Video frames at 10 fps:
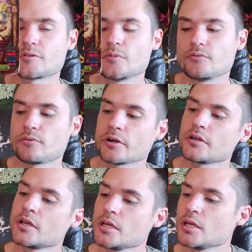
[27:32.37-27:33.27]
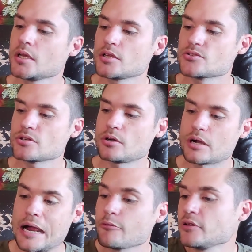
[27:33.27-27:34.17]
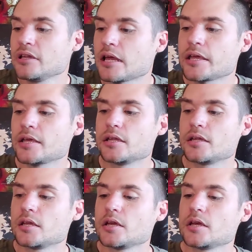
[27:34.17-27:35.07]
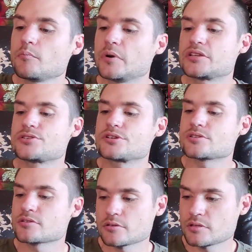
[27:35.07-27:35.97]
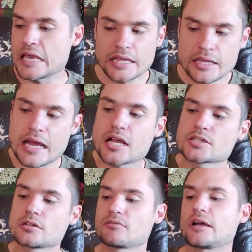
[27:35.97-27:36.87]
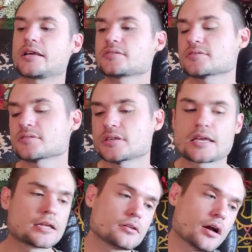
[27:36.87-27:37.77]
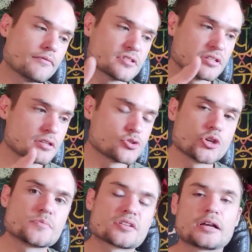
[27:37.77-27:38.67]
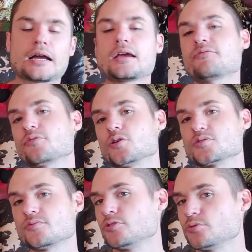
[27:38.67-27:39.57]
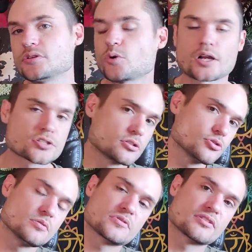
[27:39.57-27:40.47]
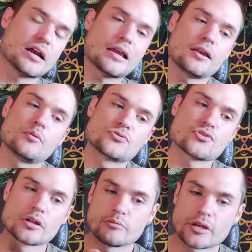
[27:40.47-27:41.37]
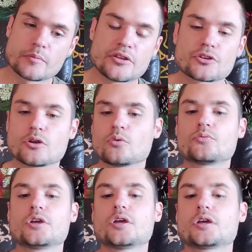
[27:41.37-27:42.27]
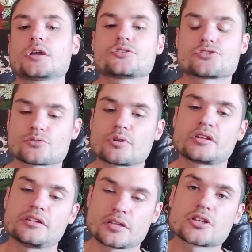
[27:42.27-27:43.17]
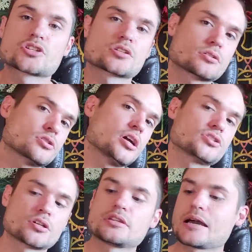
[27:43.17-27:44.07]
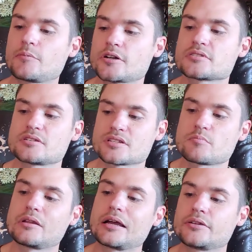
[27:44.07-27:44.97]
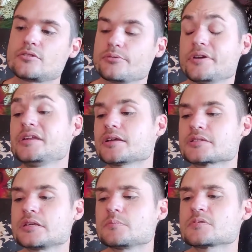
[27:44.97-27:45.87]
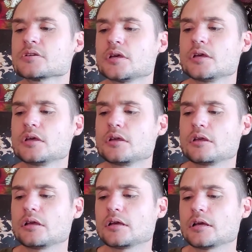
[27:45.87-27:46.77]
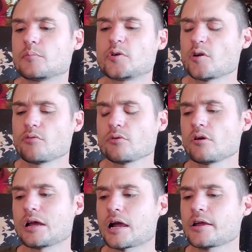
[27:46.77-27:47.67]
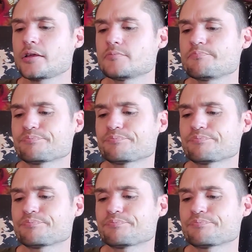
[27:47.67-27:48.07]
to move forward so i really like it but just take the action advice and obviously the dreams of gaia for those of you who didn't watch the dreams of gaia i would strongly recommend to go and just quickly touch touch on that because it does apply to your reading it seems uh, but overall i